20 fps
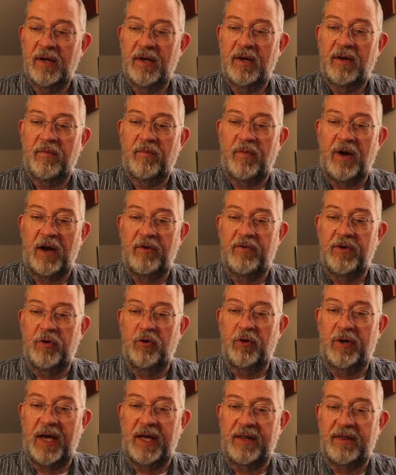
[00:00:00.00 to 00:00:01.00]
While we look
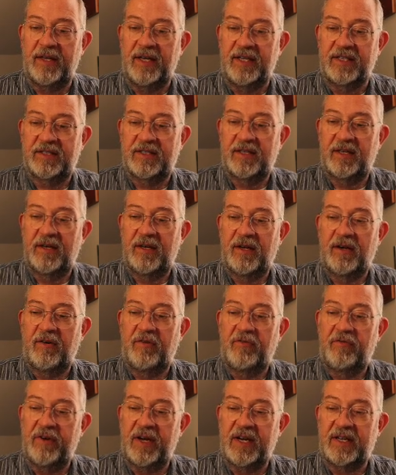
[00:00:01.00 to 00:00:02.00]
at this
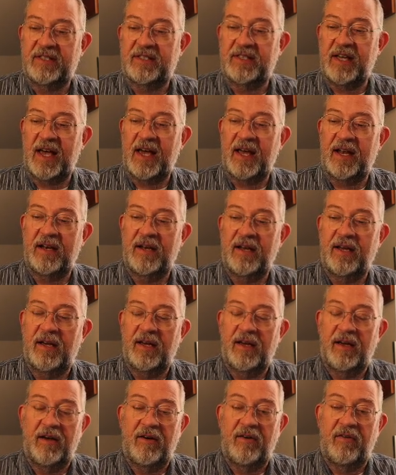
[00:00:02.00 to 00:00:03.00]
red sand,
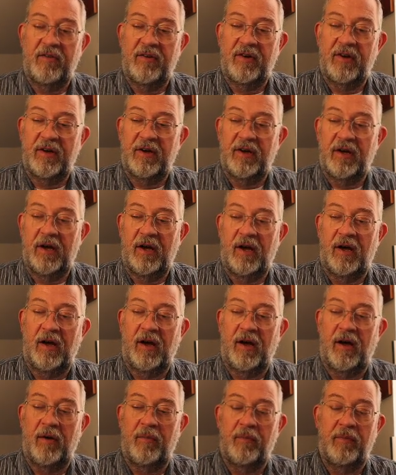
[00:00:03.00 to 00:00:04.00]

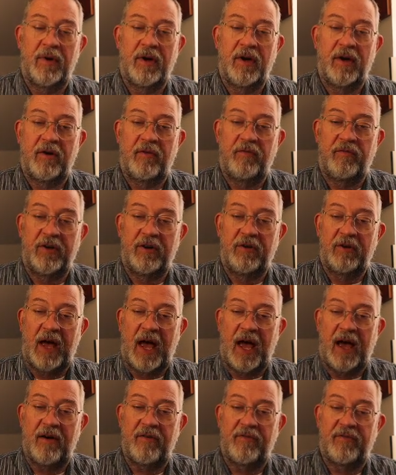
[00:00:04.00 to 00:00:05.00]
um, we'll
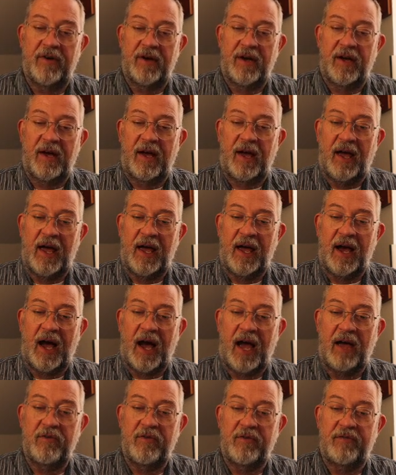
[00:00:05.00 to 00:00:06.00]
have a high
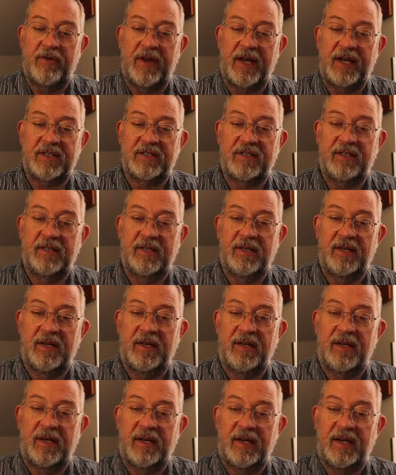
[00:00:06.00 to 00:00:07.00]
reflection
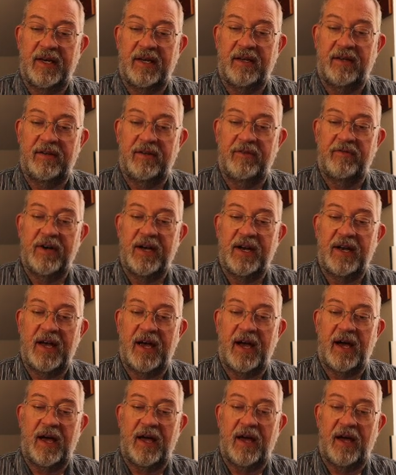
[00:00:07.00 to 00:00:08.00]
in the red
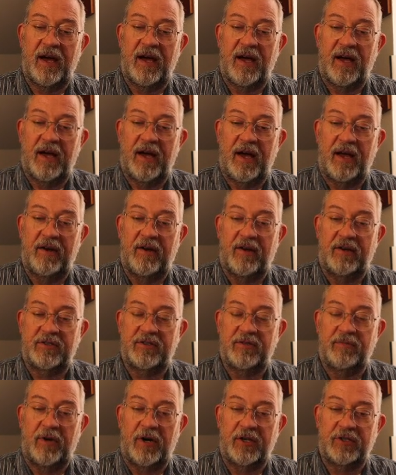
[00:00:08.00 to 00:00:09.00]
area, not so
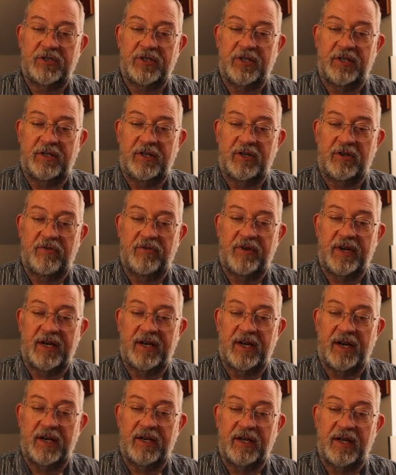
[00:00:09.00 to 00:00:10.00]
much in the green,
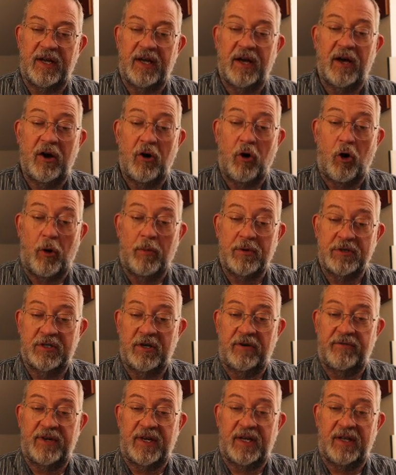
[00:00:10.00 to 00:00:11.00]
and almost
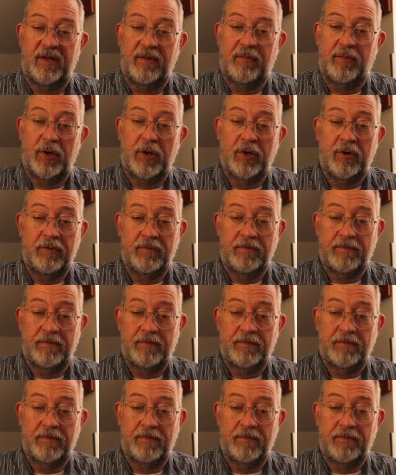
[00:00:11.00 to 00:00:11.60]
nothing in the blue.